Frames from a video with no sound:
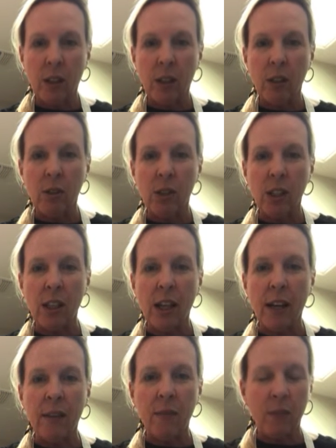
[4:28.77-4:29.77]
Can you see
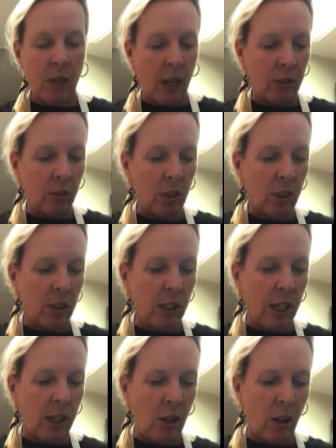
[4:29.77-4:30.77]
that? Yeah, just
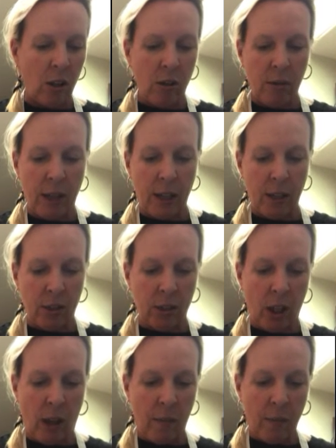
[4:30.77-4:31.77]
lay it all right on
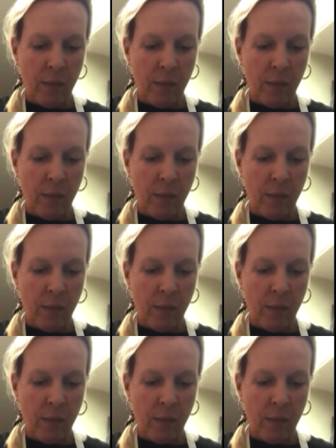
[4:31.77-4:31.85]
top.